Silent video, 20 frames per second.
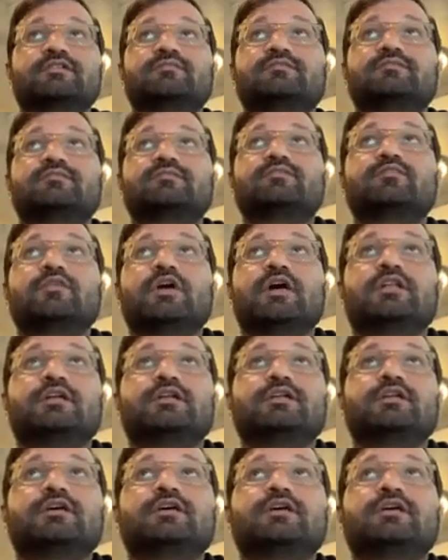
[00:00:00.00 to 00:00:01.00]
is a well
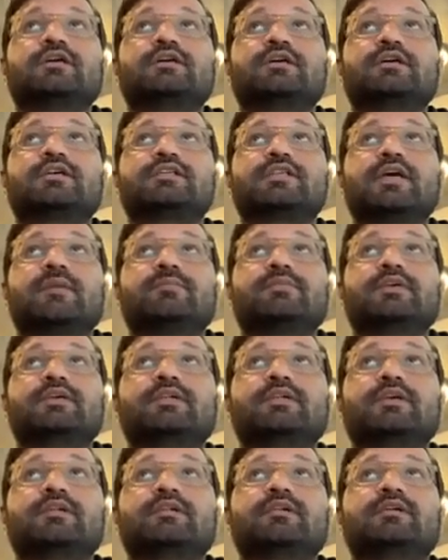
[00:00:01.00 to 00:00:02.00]

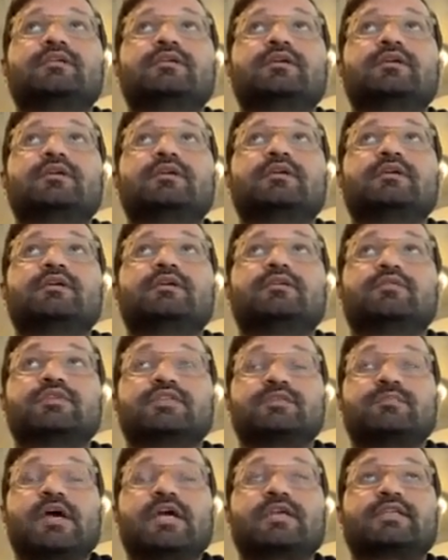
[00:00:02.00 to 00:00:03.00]
accepted and
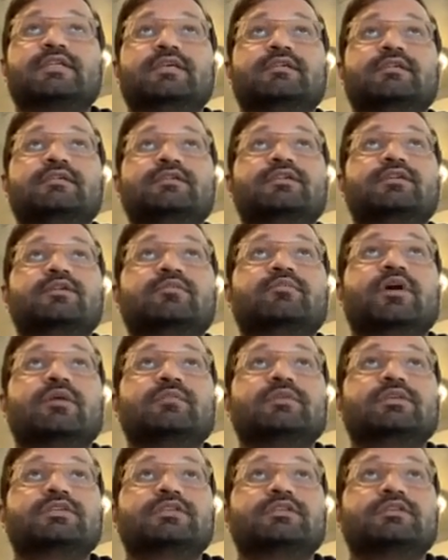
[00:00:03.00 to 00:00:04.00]
respected,
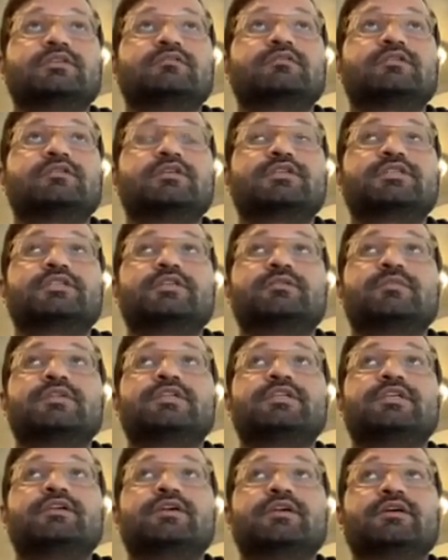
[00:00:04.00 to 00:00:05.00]
publisher of Christian
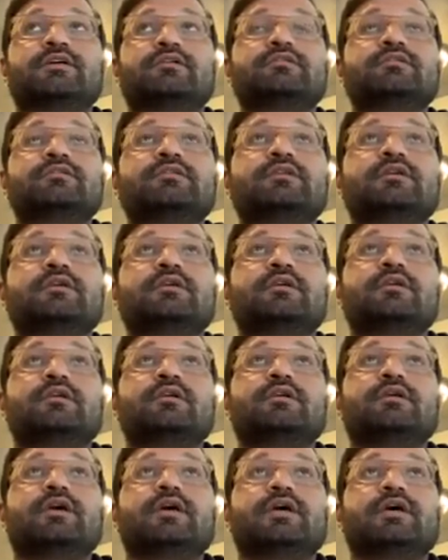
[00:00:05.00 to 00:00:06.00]
material,
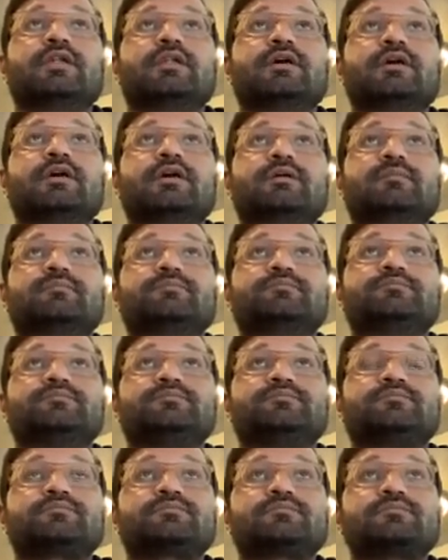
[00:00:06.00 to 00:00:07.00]
and
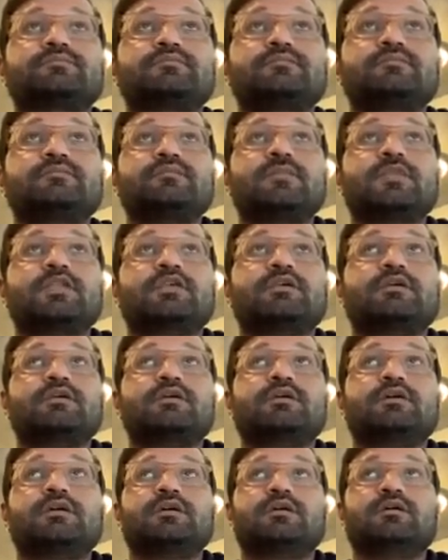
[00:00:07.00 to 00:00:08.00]

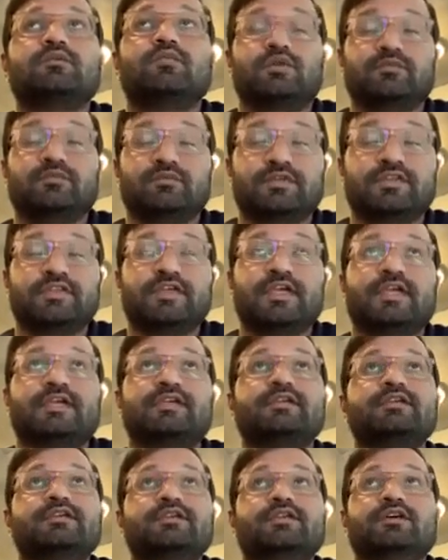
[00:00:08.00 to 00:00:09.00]
one would
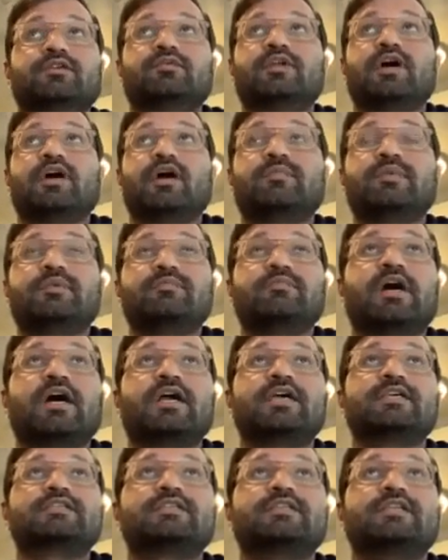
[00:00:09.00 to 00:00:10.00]
think, would not be
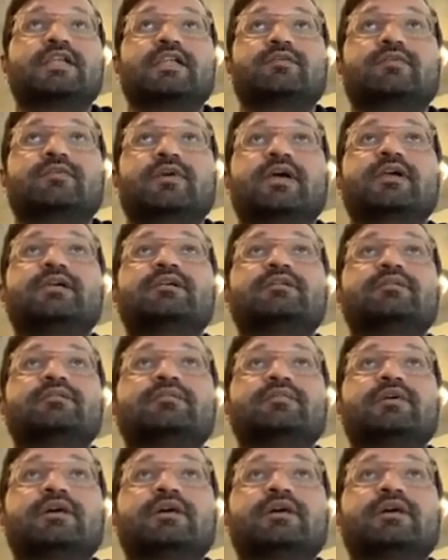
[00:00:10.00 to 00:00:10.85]
biased in any way.